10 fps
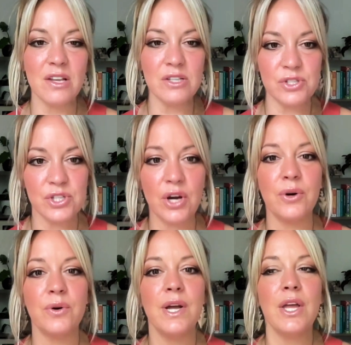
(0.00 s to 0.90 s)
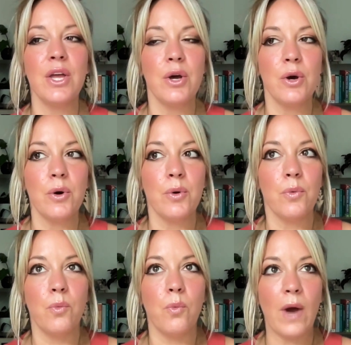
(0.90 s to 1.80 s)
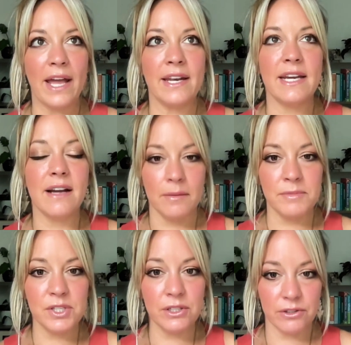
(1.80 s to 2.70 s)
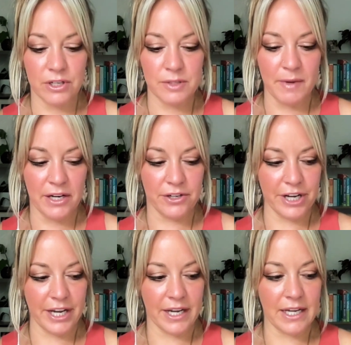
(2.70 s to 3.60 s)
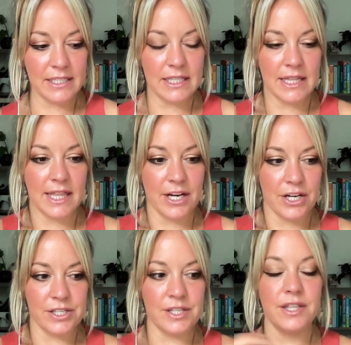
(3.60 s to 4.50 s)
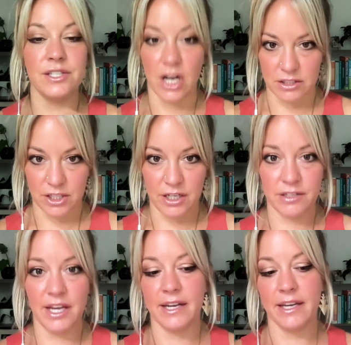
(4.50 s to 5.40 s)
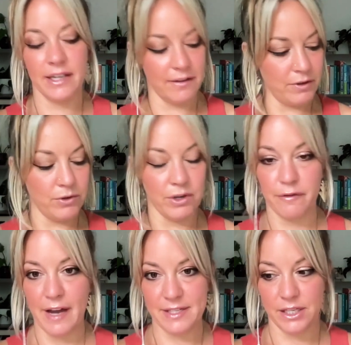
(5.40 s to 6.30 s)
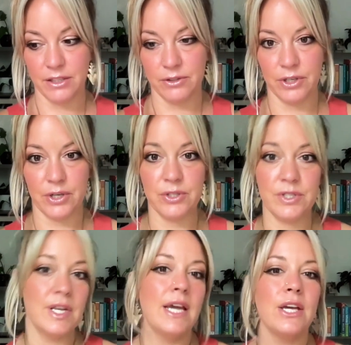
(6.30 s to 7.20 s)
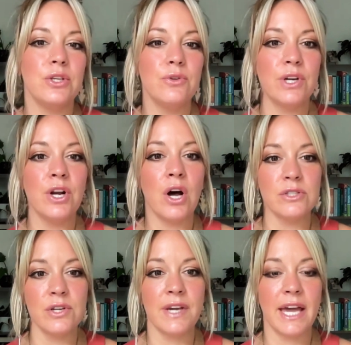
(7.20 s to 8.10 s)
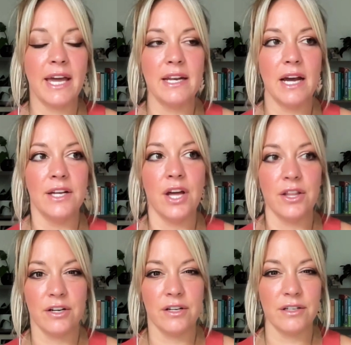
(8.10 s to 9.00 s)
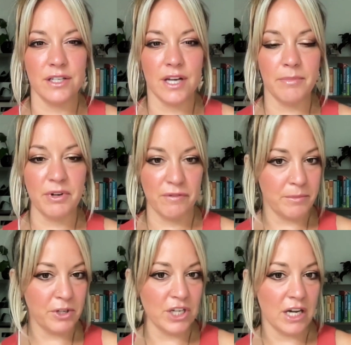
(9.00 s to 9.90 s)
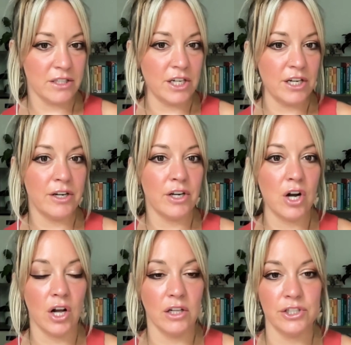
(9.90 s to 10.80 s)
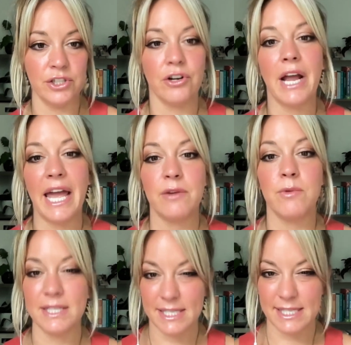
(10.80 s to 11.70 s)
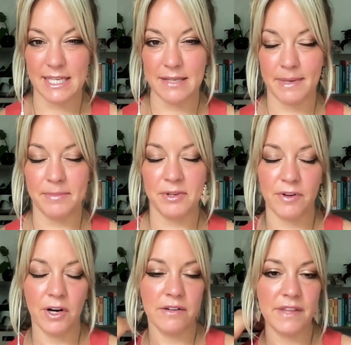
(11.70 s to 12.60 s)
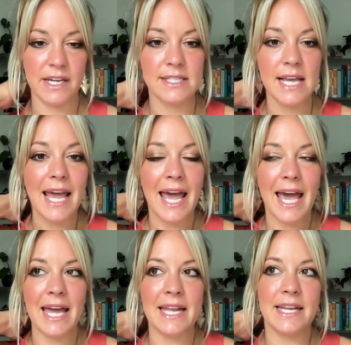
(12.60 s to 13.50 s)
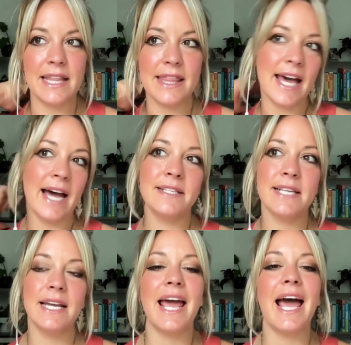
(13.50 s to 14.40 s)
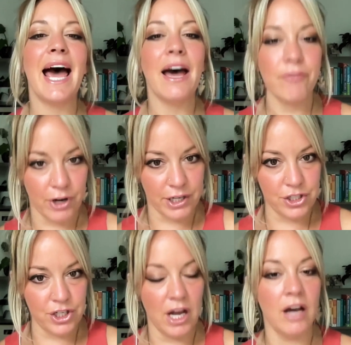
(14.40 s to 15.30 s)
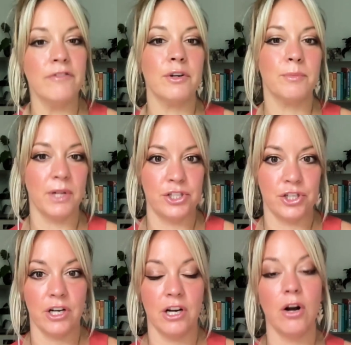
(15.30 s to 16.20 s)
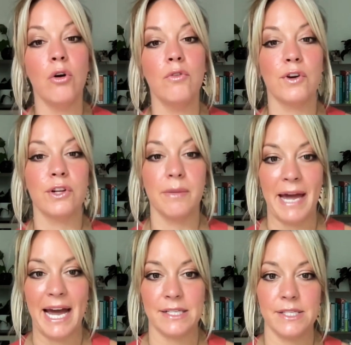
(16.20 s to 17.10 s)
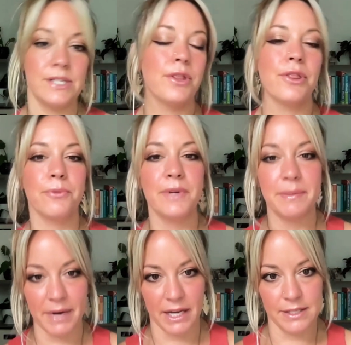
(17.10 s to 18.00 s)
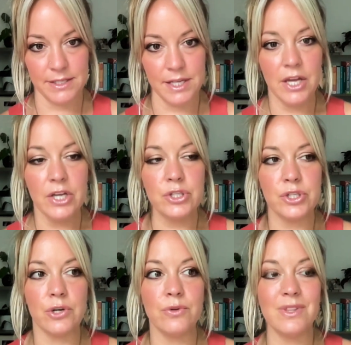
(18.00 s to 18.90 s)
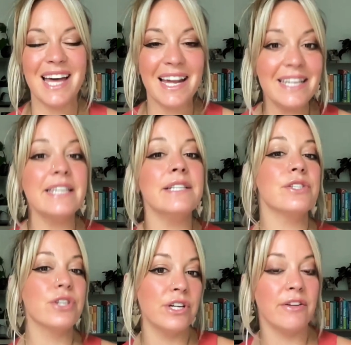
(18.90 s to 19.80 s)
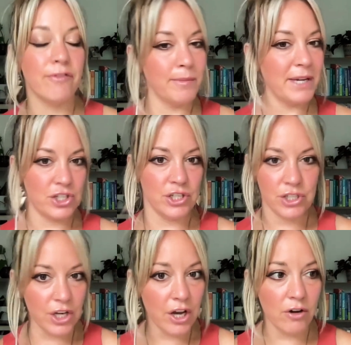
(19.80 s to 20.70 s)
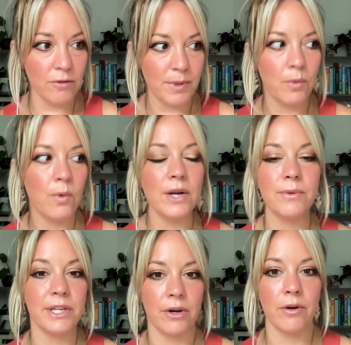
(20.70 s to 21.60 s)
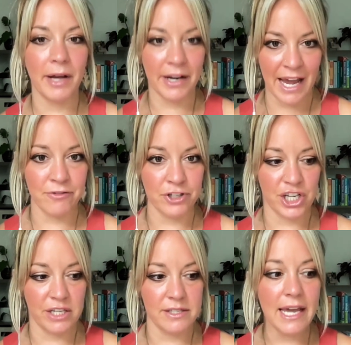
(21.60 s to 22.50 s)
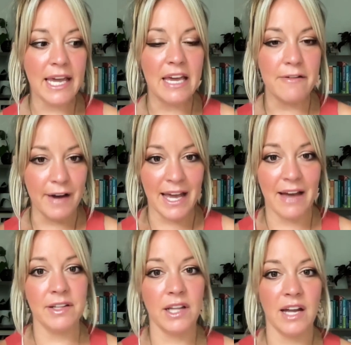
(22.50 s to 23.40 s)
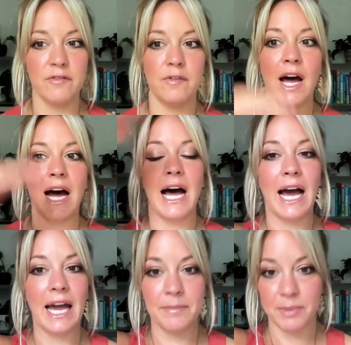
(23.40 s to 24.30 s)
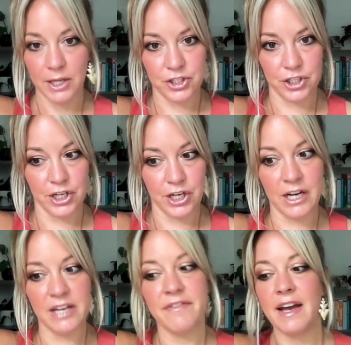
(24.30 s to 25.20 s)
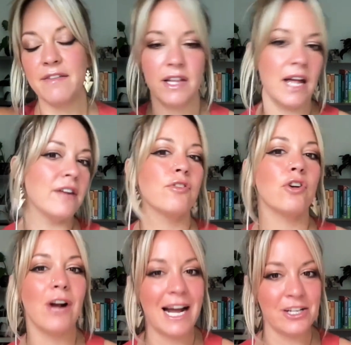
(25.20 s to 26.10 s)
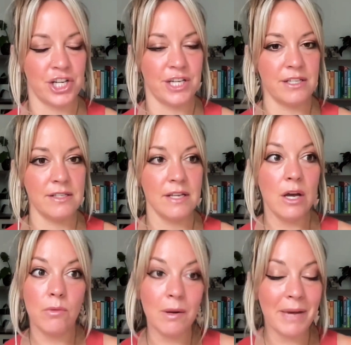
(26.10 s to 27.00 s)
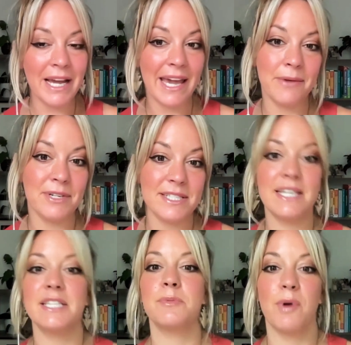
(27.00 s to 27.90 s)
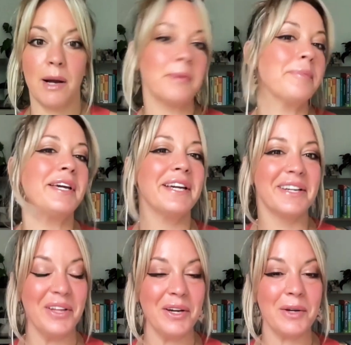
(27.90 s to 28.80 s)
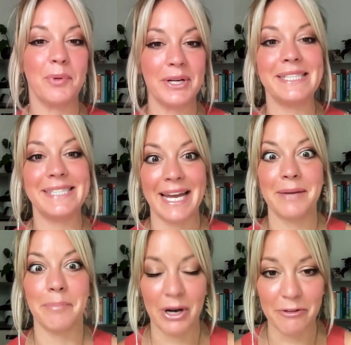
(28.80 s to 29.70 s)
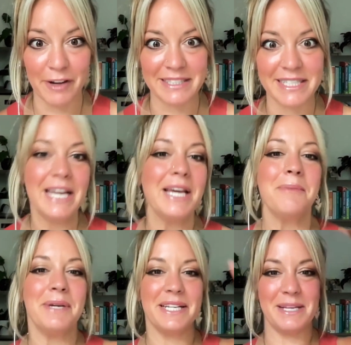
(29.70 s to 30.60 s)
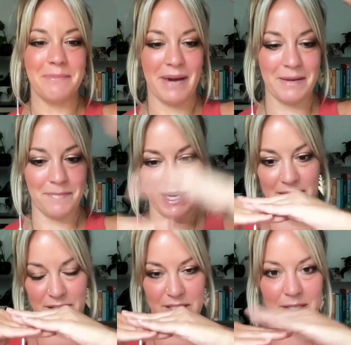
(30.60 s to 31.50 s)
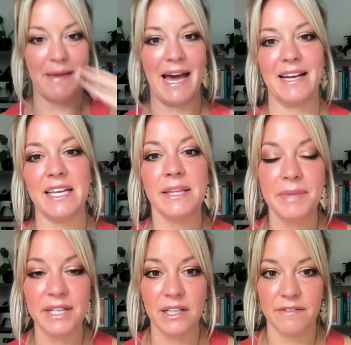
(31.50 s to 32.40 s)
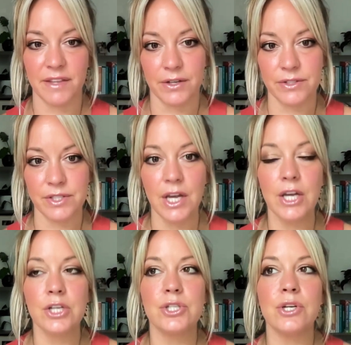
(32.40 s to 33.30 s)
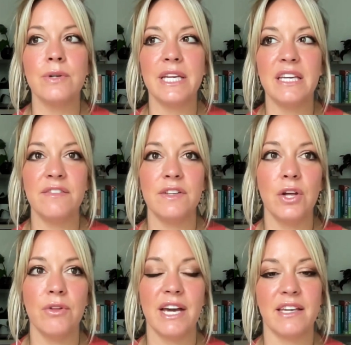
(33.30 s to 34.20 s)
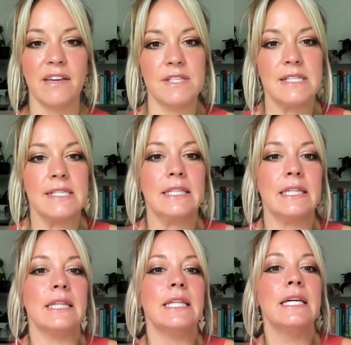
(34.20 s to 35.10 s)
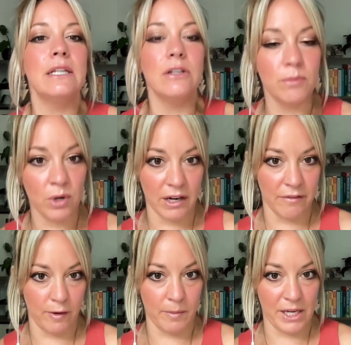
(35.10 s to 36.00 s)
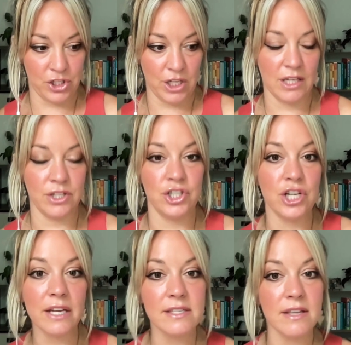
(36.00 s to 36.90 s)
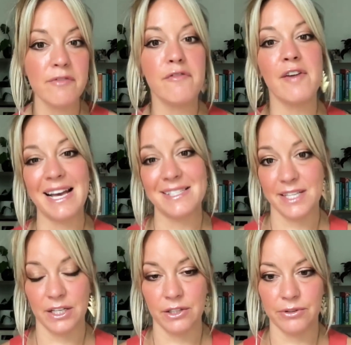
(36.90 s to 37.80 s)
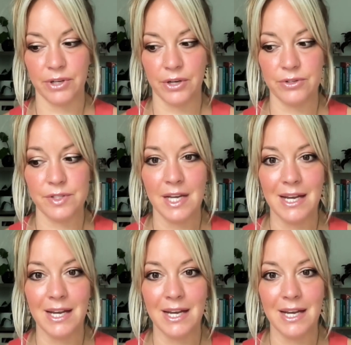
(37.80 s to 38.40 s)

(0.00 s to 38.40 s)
So when it comes to glucose monitoring, there's the doctor that can give you your fasting glucose. You can also get another number from your doctor called your A1C. Maybe you've heard of this. And that's an average of your blood sugar over the past 3 months. So that is good information to know. But what do we know about averages? If I have a lot of high blood sugar, if I have a lot of crashes, well, my A1C is probably going to look pretty dang perfect because it might be smack in the middle of those. So even though that gives us a little more information than just the fasting glucose,